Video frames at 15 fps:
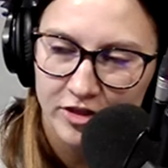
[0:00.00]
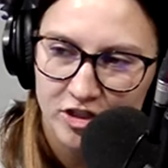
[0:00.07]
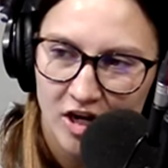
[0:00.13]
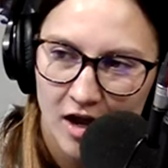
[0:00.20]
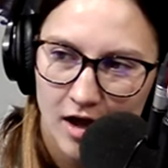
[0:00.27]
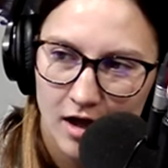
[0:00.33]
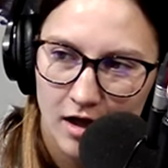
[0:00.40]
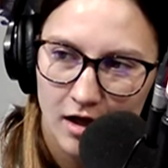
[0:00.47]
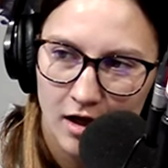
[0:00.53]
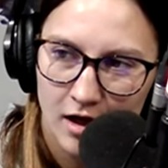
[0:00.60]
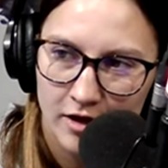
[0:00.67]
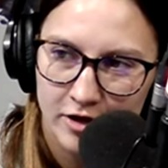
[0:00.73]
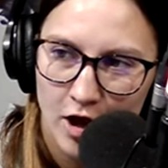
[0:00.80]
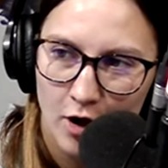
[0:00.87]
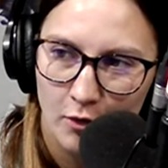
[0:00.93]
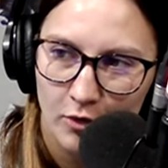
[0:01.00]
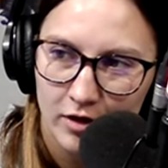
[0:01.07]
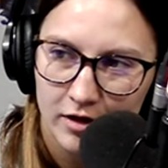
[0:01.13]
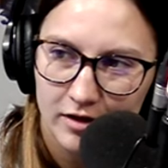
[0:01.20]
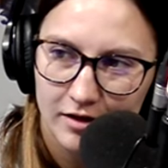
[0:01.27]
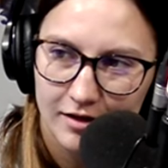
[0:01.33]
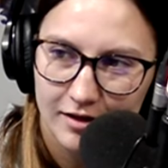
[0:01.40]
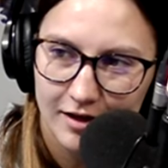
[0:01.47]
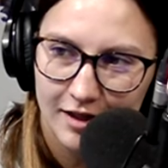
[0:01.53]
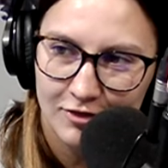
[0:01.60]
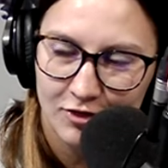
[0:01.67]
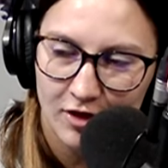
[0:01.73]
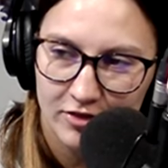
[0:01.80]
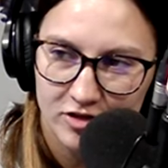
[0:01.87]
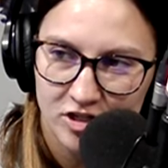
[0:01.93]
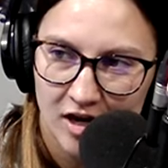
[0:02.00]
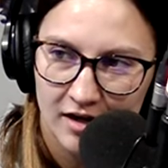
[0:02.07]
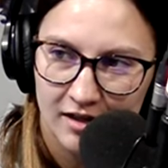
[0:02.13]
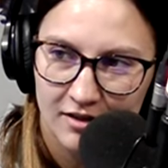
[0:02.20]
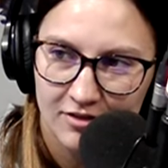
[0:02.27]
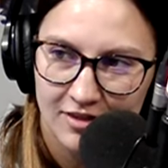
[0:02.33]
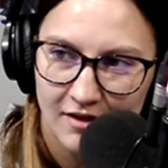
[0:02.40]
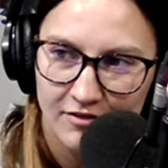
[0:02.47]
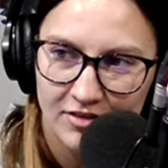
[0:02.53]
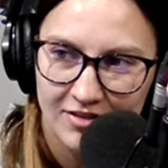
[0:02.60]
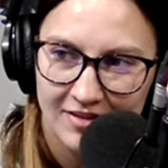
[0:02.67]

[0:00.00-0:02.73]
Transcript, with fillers: The Shining. Uh, no, it's not The Shining. so seven